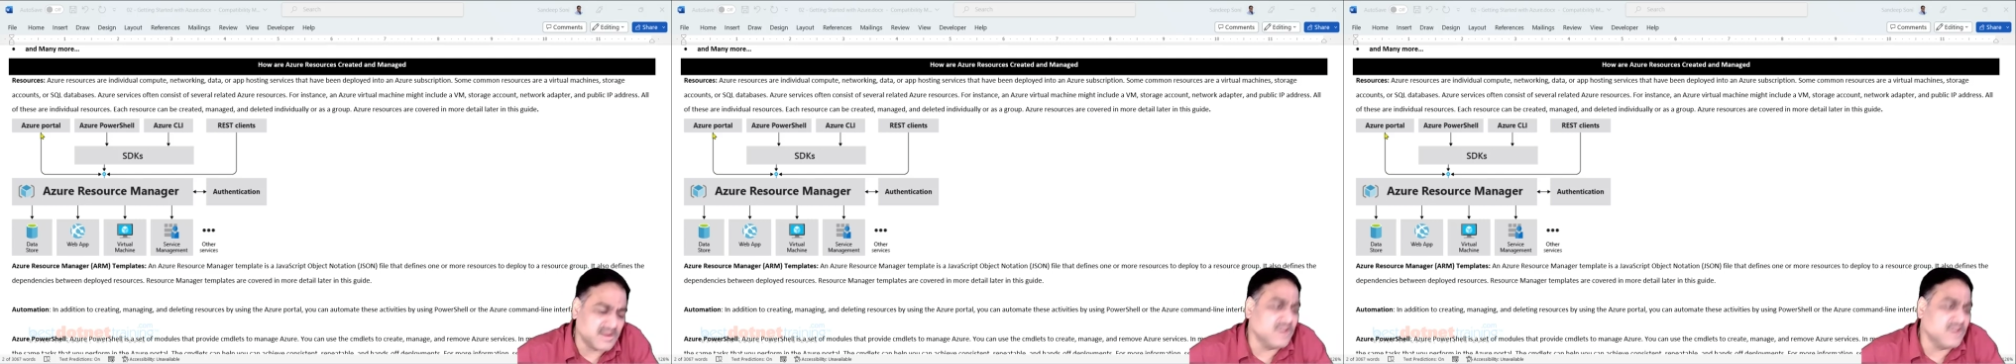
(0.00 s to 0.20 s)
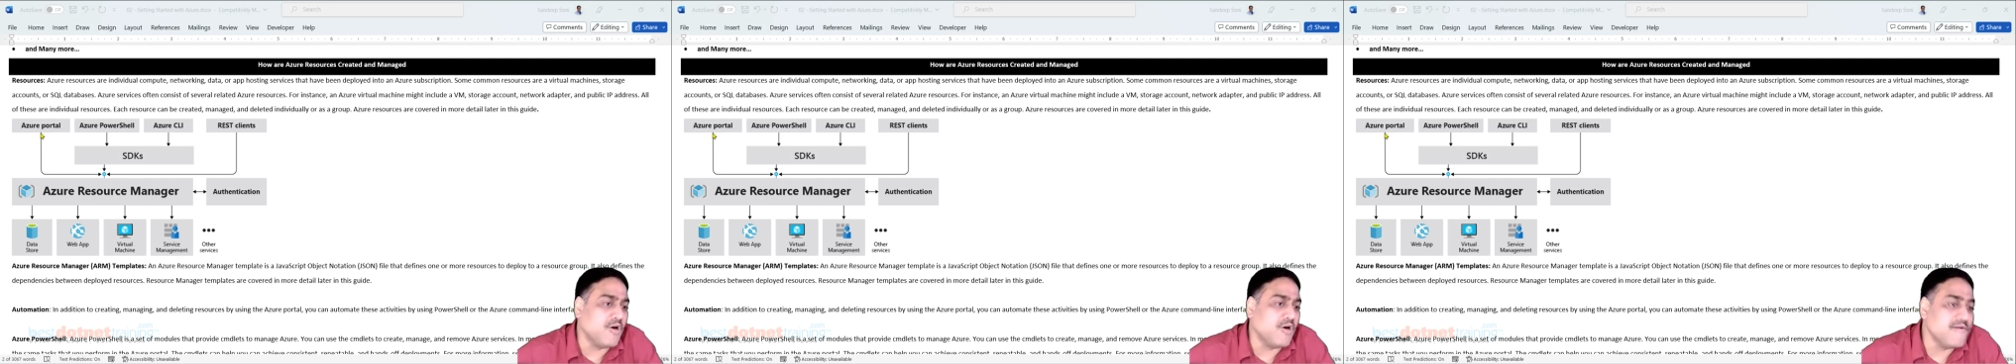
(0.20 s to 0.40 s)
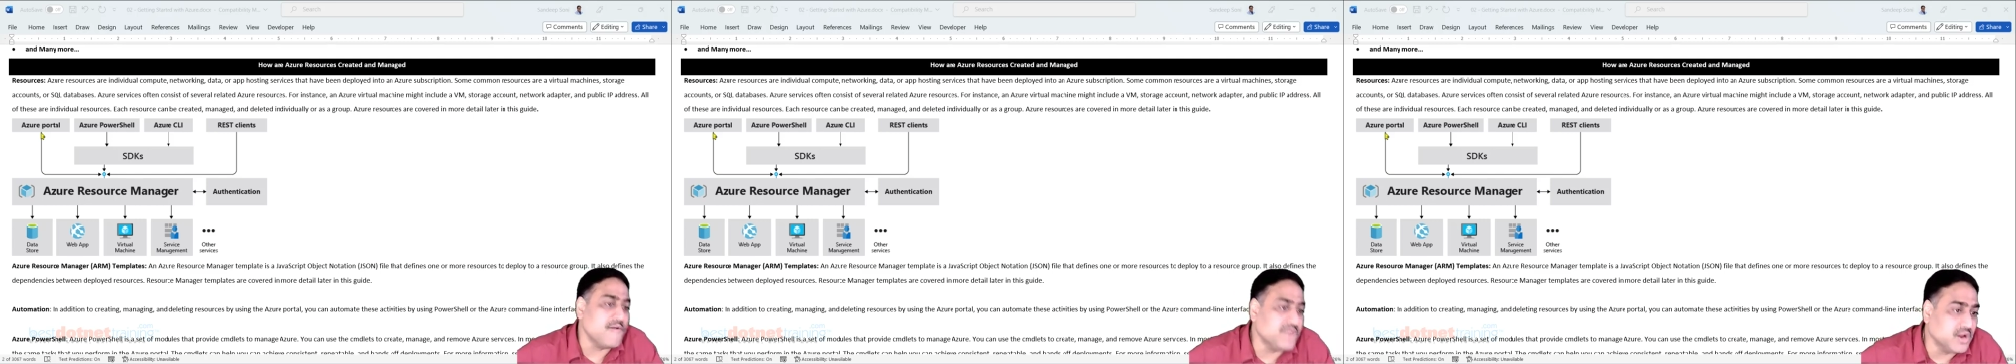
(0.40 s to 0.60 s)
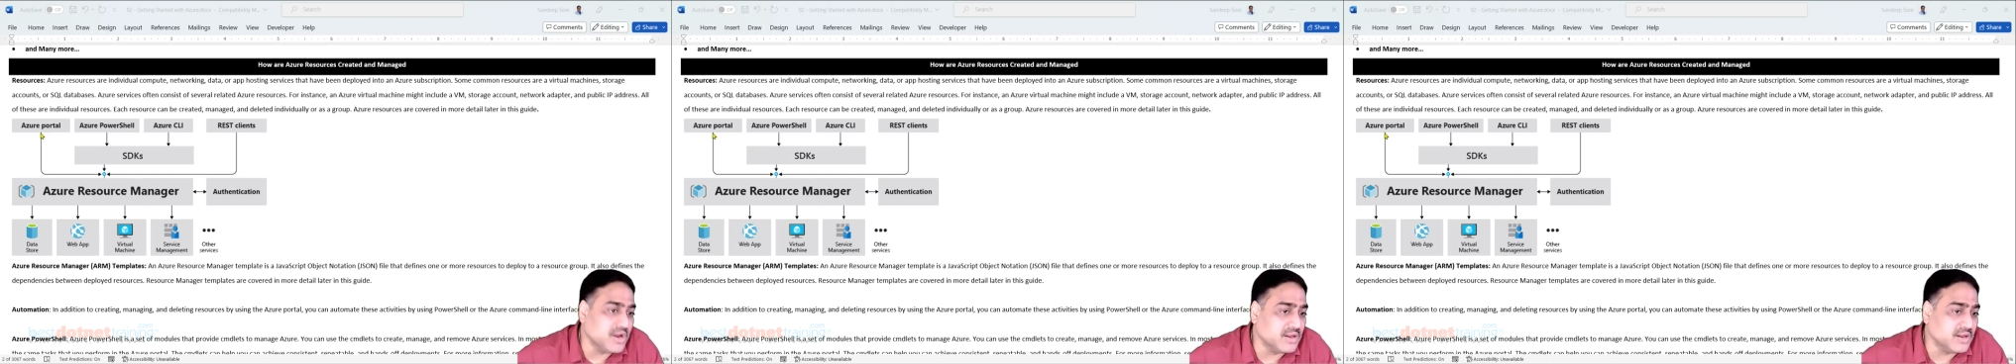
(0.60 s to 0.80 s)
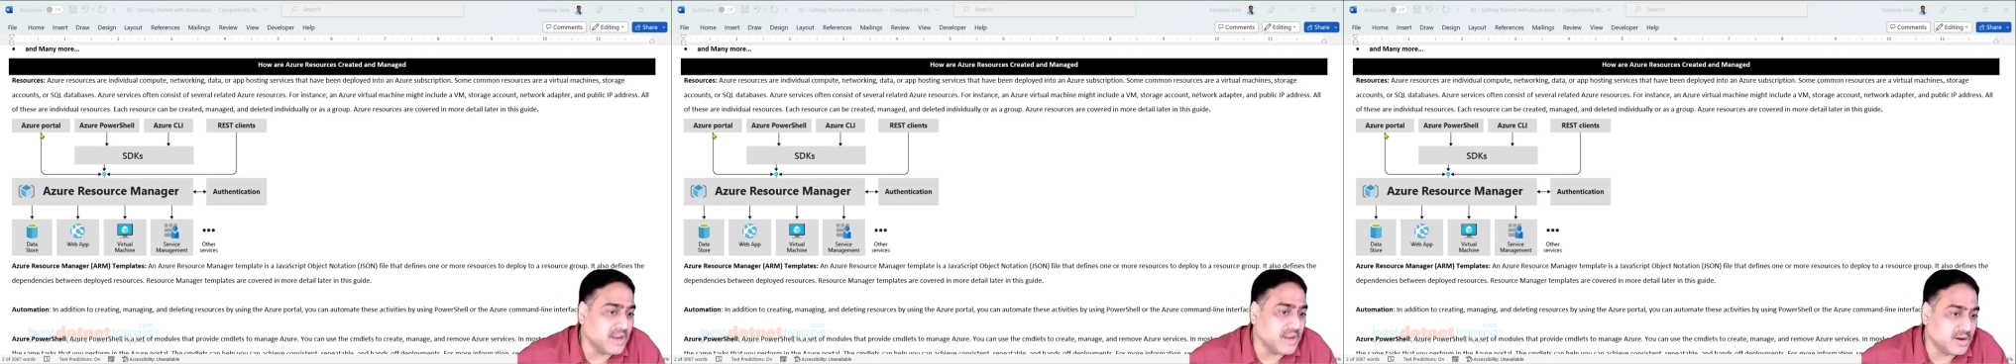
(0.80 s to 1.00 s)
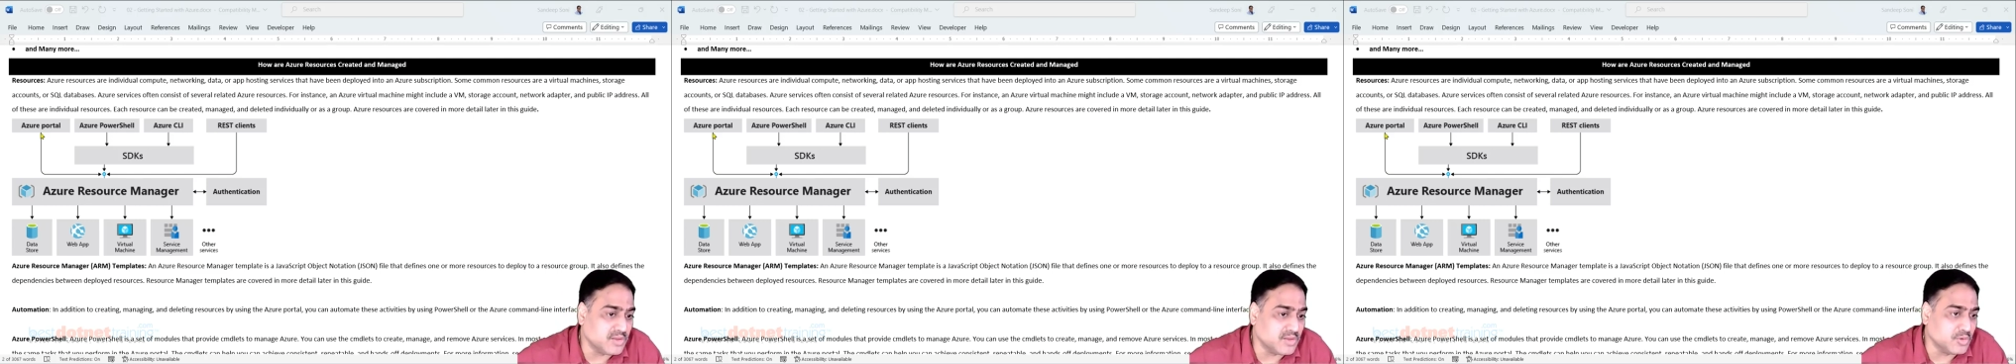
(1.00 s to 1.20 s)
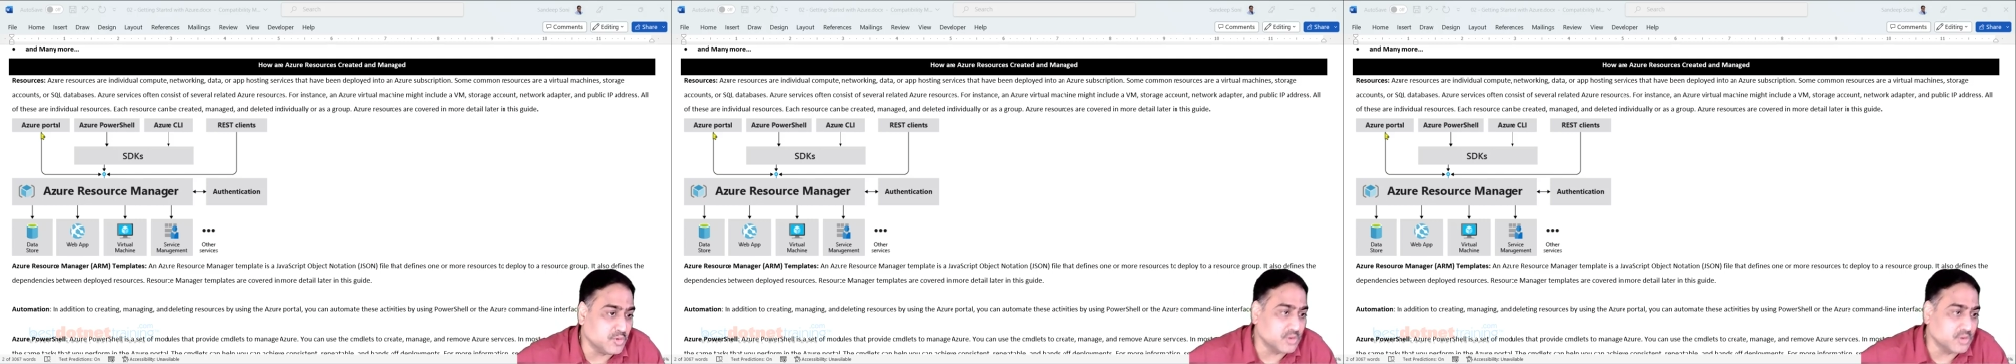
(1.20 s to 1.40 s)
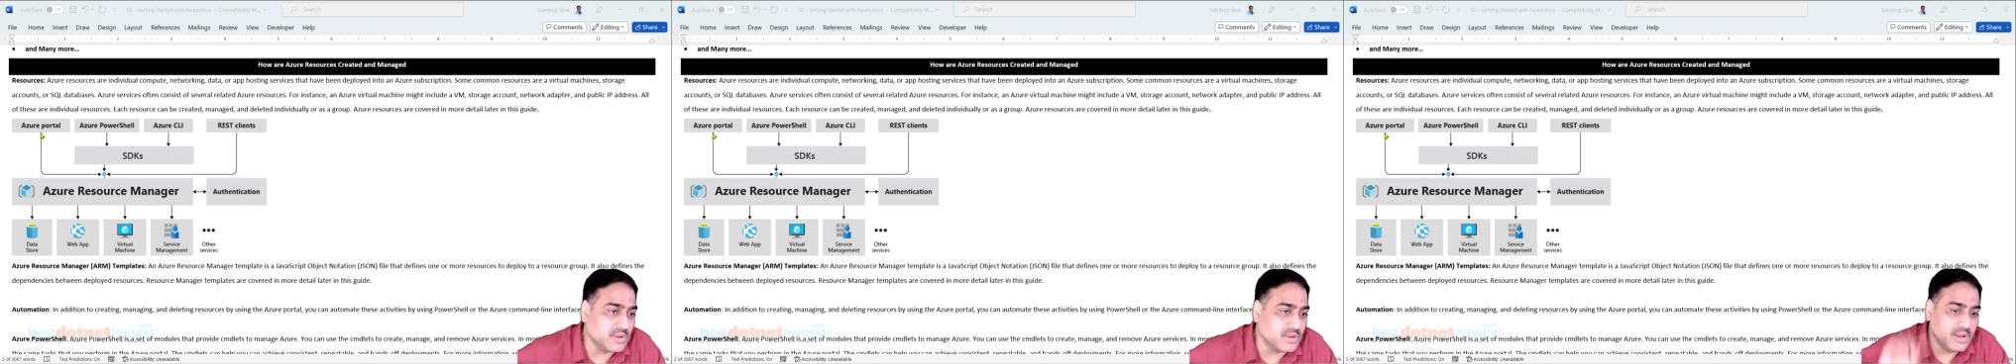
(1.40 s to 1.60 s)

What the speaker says: configure that resource